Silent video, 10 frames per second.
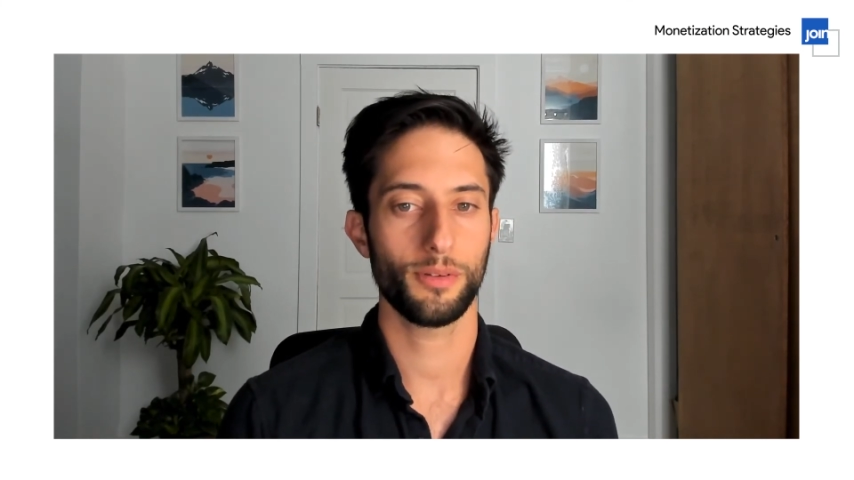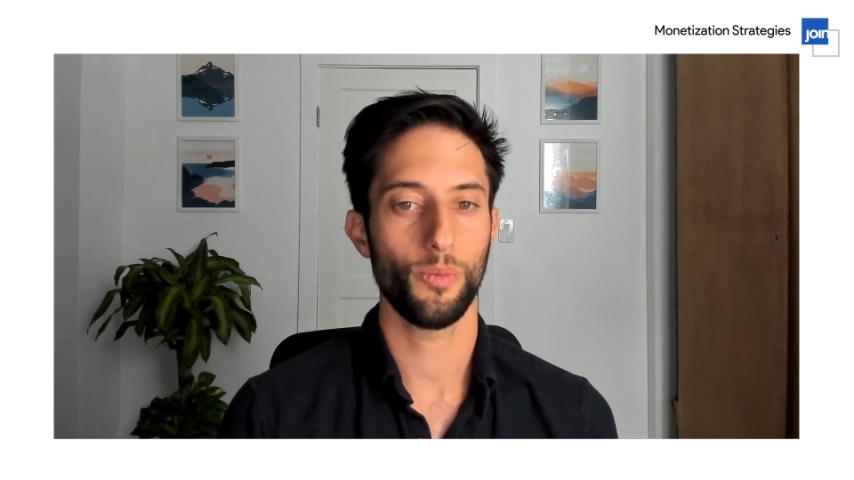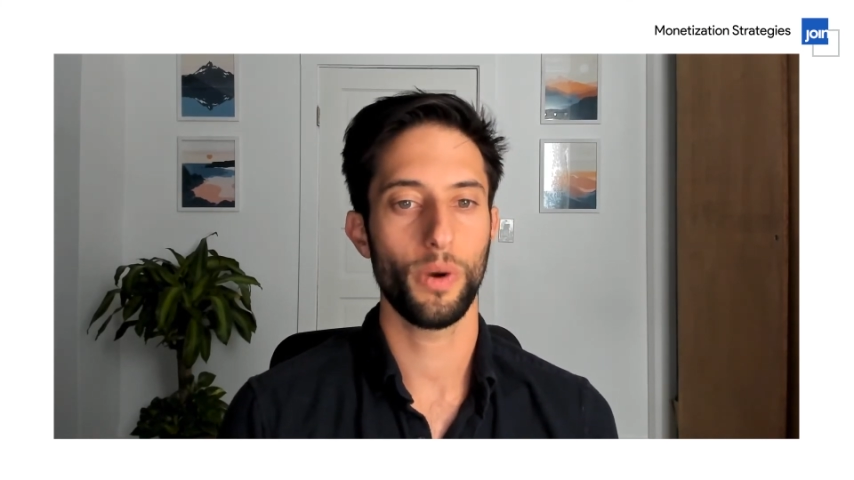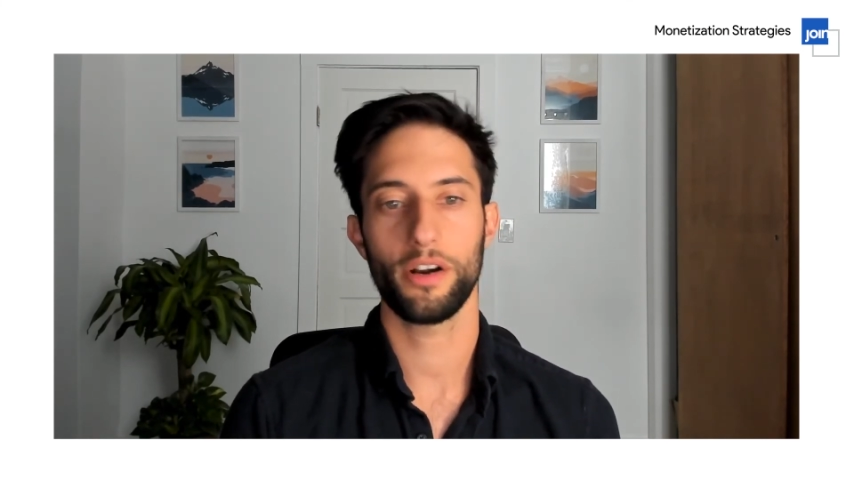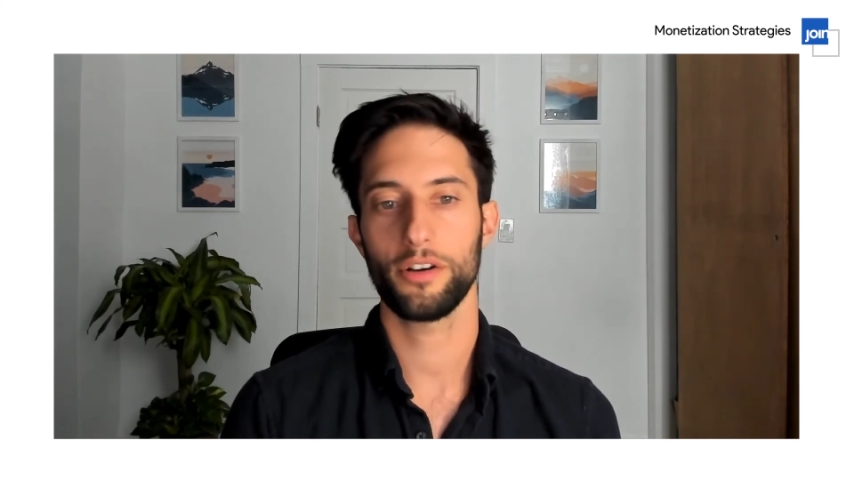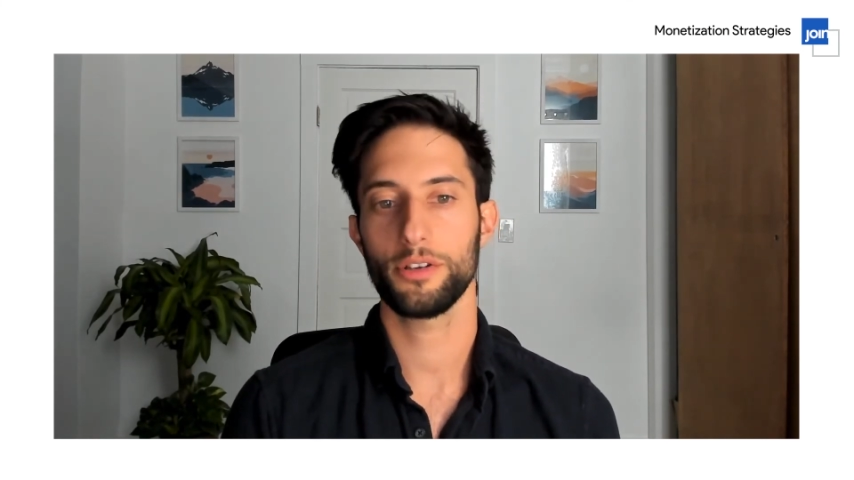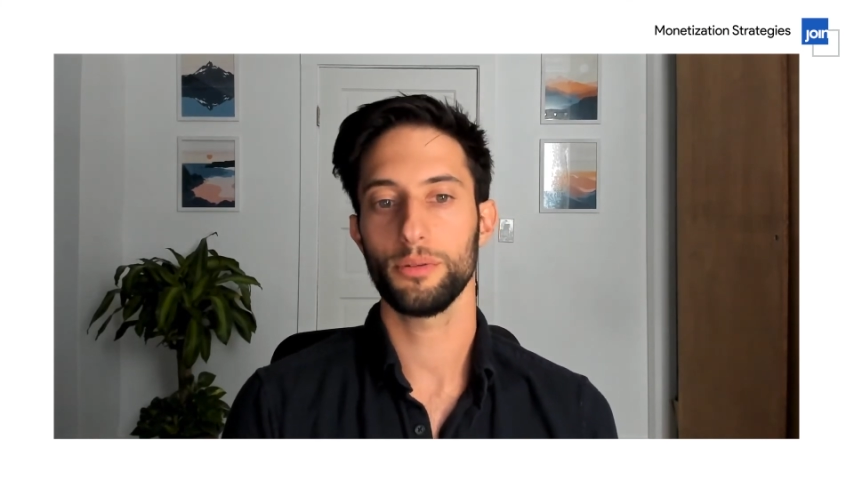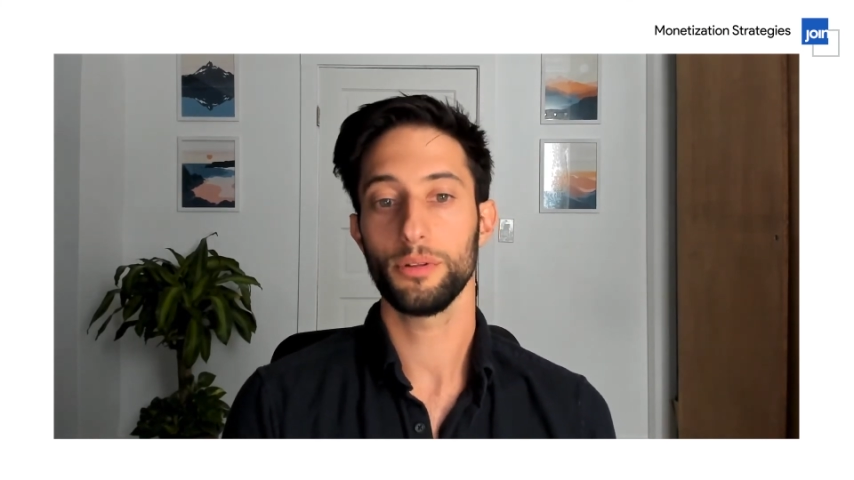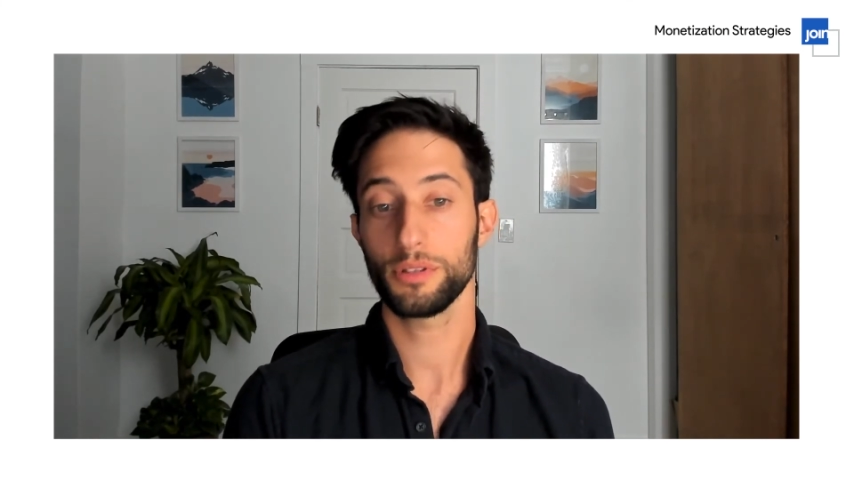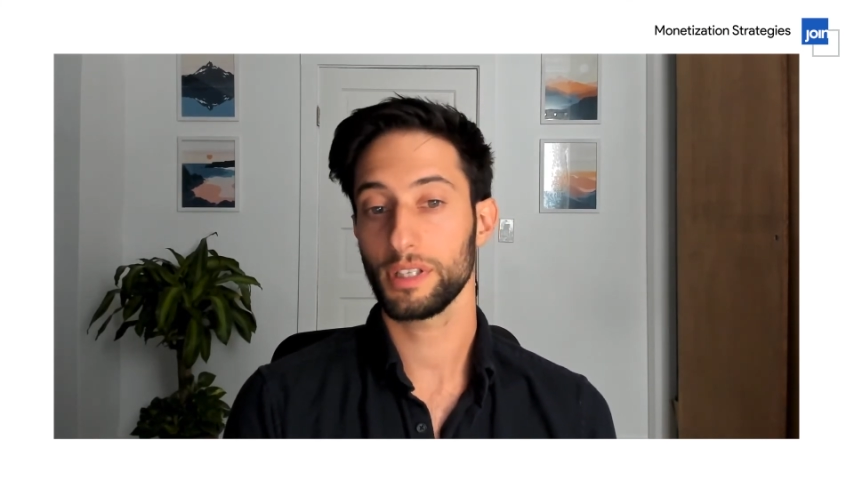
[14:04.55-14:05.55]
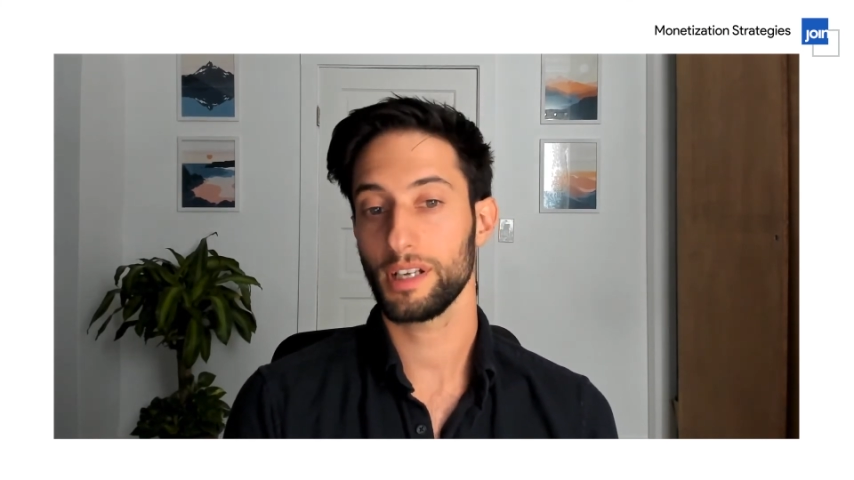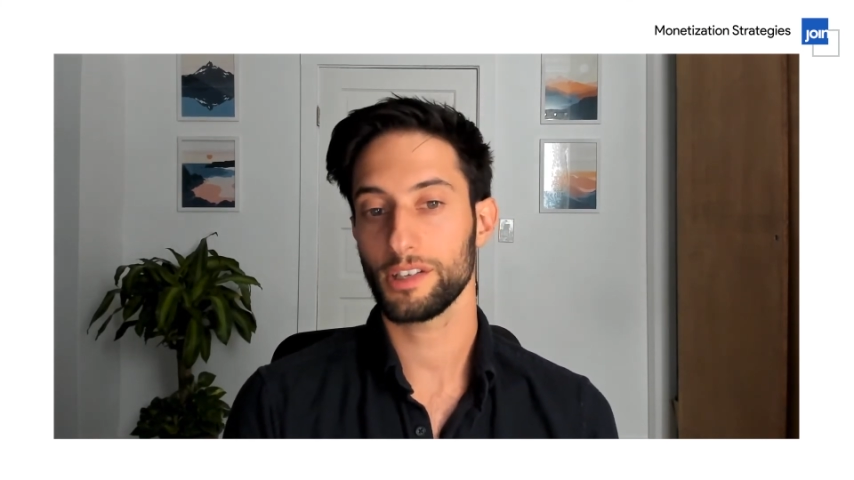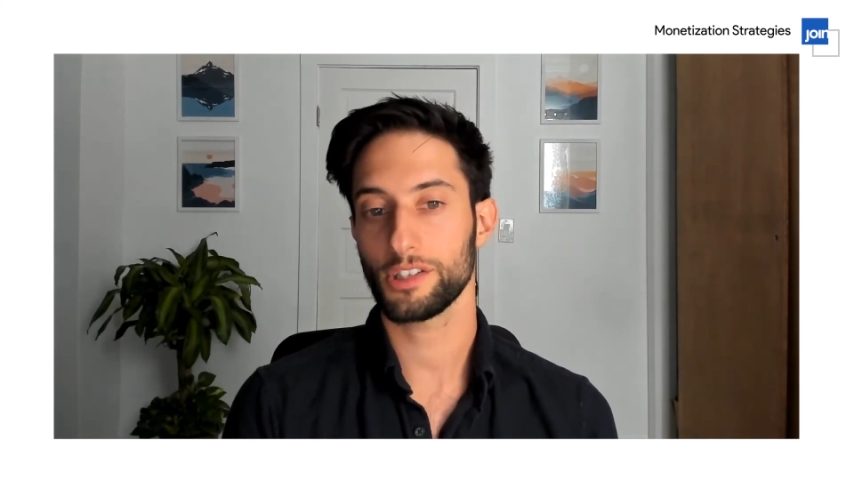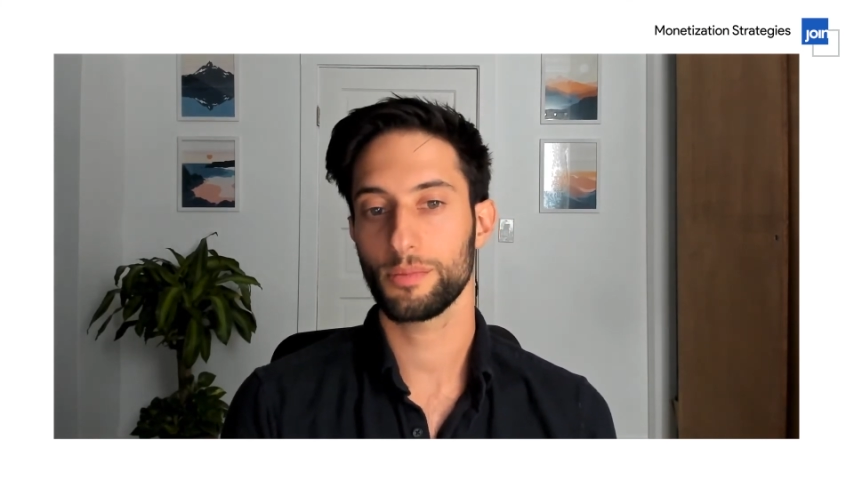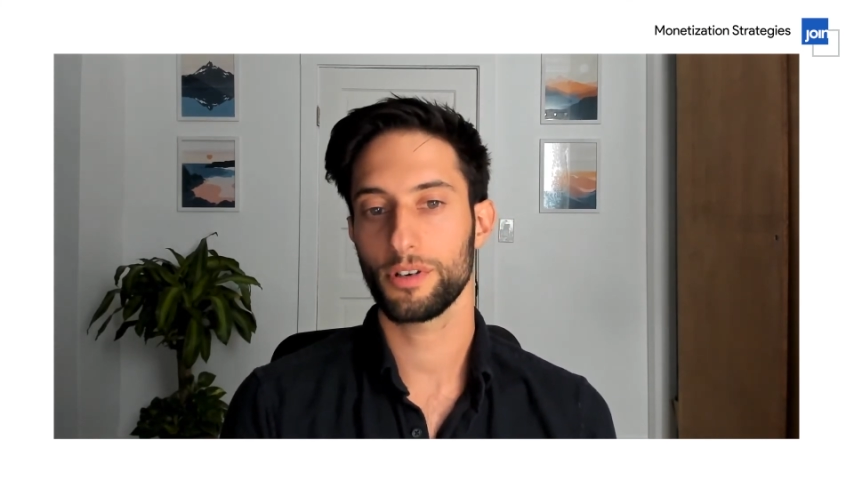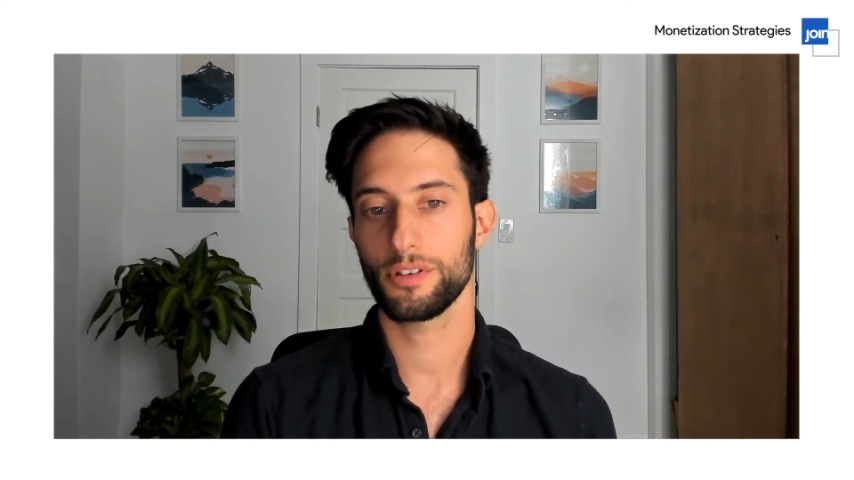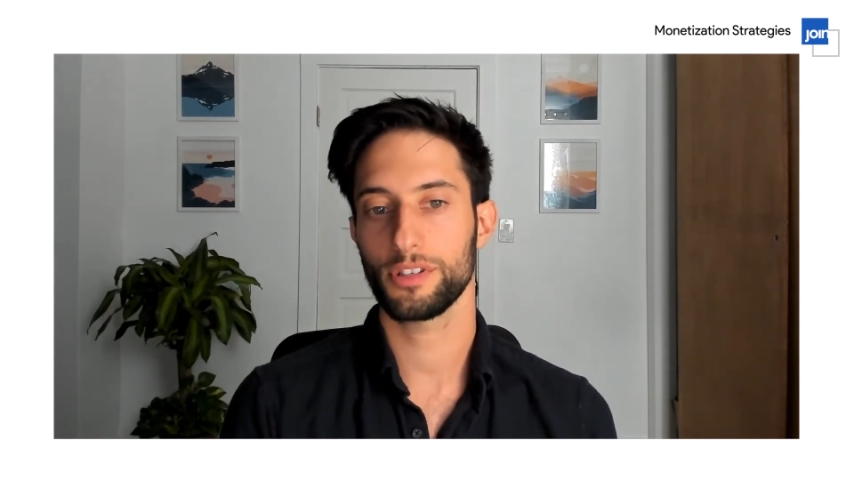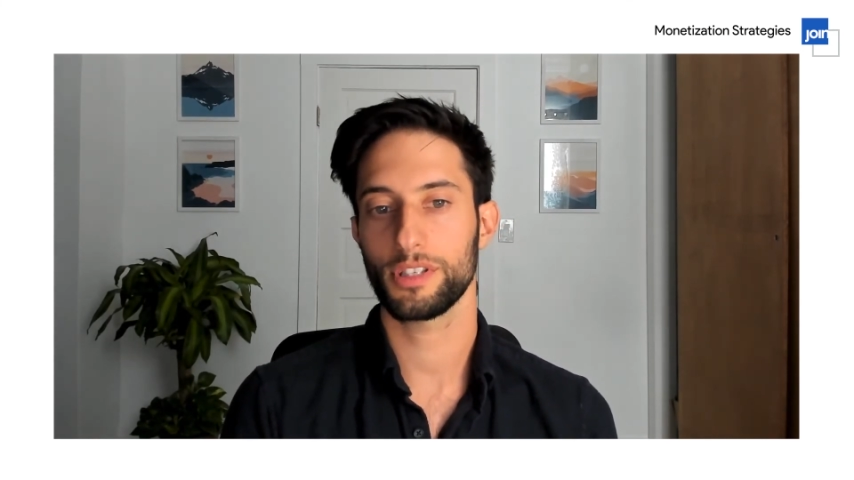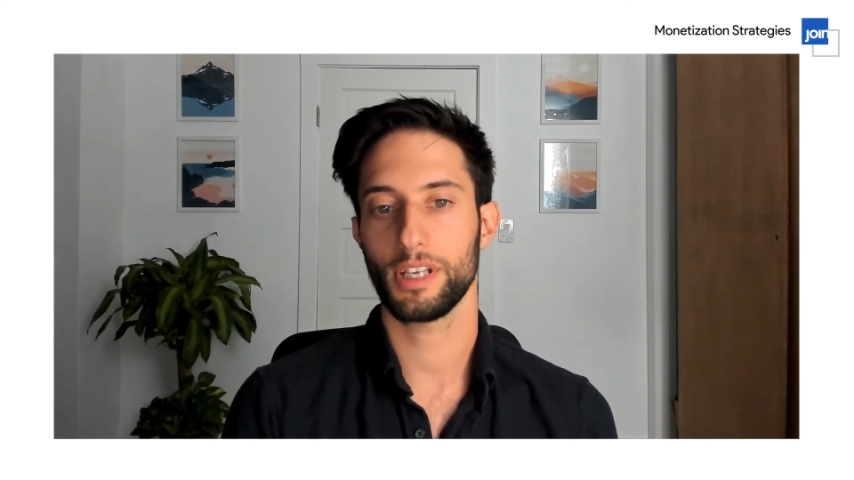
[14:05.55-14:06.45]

Where are you losing customers?